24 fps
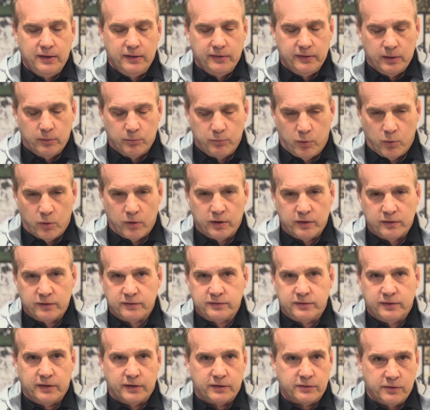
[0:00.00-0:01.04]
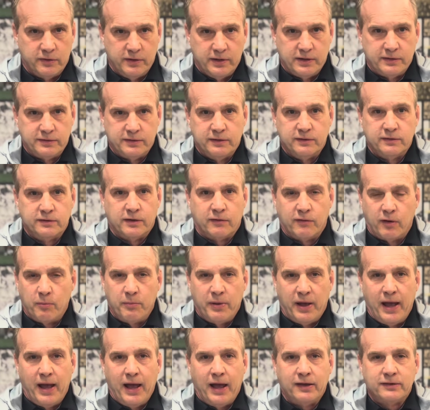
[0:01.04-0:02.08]
the importance and the traditions of our
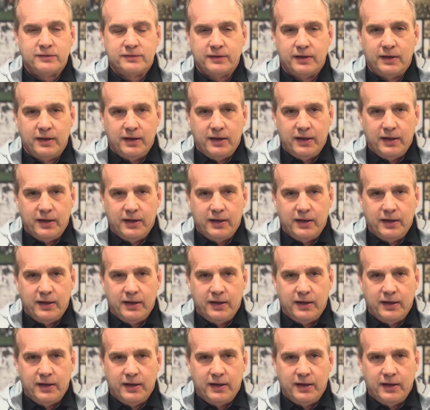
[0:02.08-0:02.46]
past.